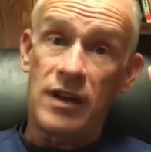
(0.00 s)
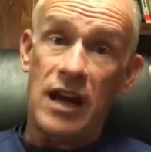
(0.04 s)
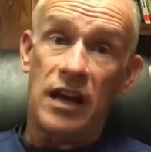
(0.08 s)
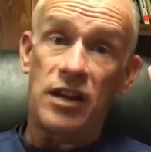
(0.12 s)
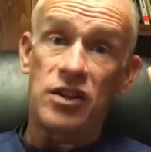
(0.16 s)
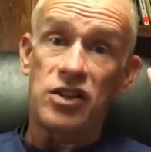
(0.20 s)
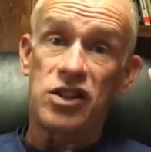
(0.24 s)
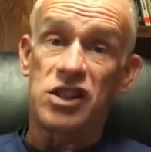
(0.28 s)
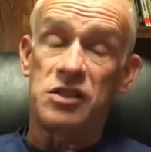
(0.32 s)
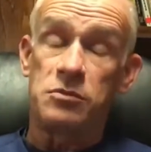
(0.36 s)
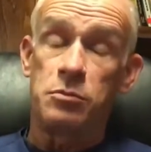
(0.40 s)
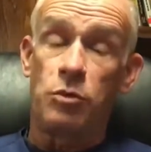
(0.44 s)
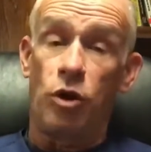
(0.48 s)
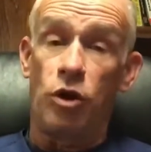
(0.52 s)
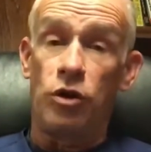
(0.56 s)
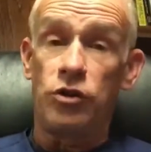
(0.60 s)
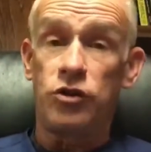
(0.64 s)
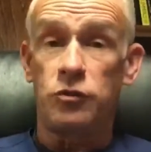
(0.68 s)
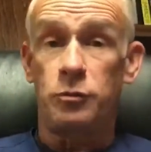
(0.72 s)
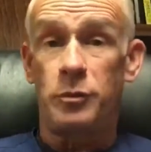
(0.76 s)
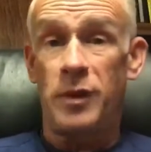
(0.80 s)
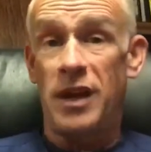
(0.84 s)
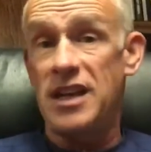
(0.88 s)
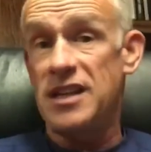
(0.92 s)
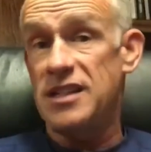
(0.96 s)
We've got a
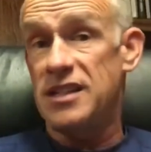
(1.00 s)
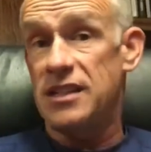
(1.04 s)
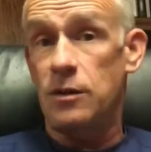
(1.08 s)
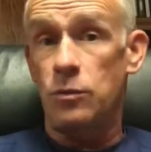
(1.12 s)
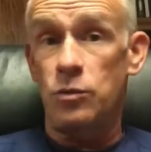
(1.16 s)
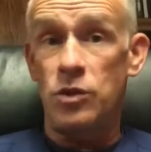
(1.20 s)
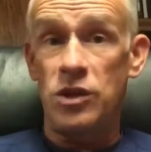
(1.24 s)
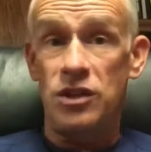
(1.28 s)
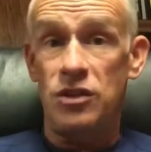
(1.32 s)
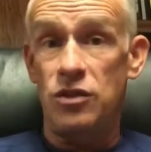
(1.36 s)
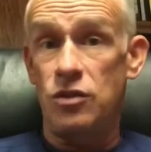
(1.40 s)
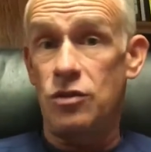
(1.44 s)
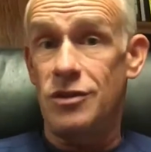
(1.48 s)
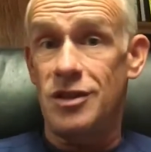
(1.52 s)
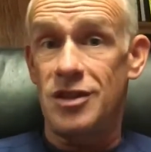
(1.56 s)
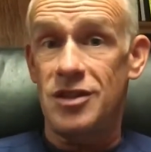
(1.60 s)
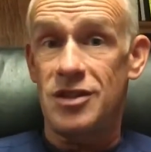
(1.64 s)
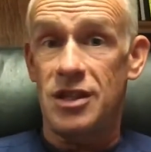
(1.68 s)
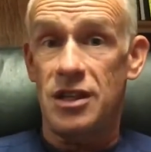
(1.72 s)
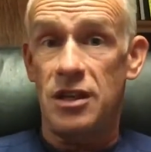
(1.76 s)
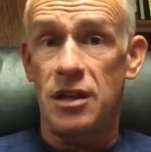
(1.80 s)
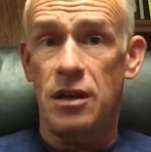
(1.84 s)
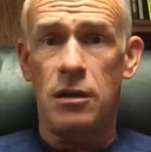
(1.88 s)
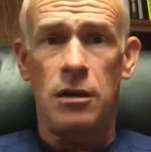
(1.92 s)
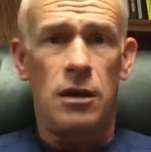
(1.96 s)
small space that we do
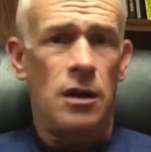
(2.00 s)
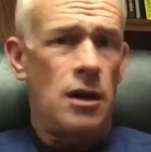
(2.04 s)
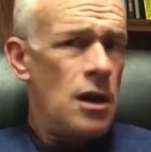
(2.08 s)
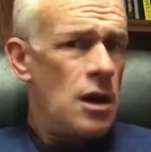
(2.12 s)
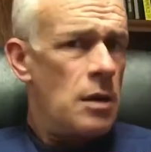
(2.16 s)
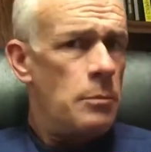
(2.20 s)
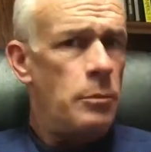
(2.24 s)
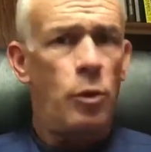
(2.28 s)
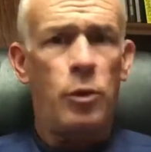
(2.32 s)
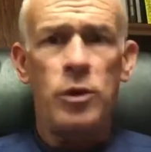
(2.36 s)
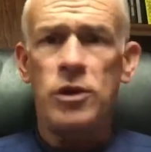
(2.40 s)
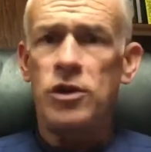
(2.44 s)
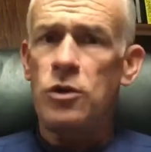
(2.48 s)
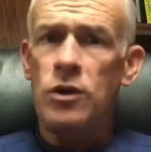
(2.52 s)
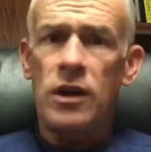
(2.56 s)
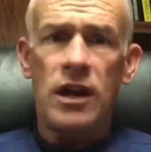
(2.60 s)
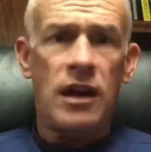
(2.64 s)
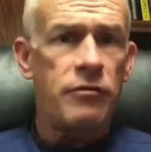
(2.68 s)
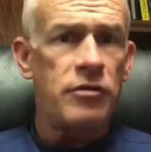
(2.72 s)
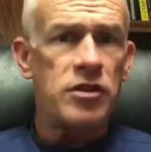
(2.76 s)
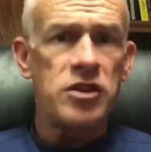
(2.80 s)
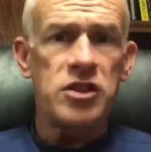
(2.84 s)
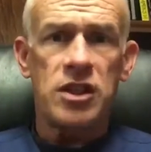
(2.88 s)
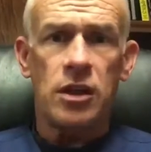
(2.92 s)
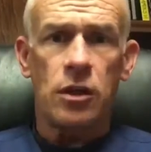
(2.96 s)
this here, but we
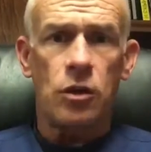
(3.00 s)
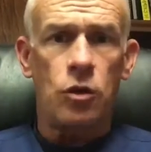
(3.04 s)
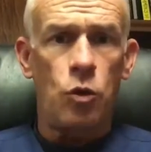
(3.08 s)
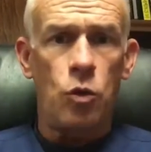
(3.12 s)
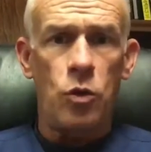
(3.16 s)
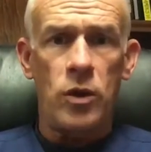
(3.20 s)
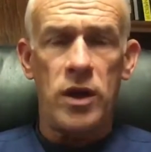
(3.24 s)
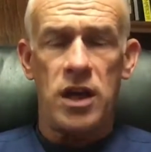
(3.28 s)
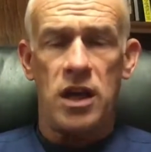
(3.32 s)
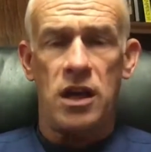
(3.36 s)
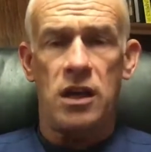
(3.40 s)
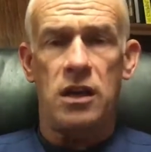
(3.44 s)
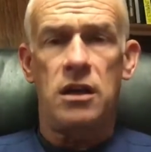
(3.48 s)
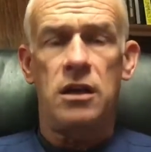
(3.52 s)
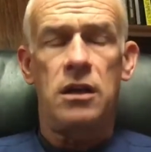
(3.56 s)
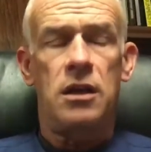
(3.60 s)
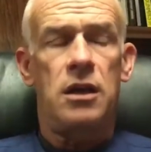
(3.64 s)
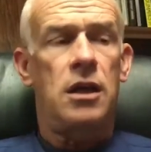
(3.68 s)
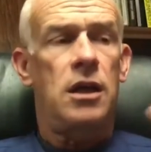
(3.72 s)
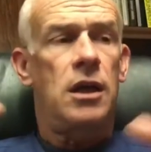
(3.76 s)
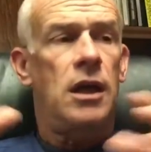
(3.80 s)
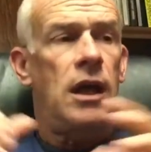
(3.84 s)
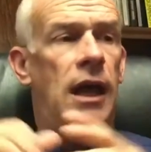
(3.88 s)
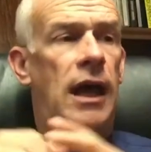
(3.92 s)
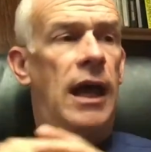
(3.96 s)
do it every single week.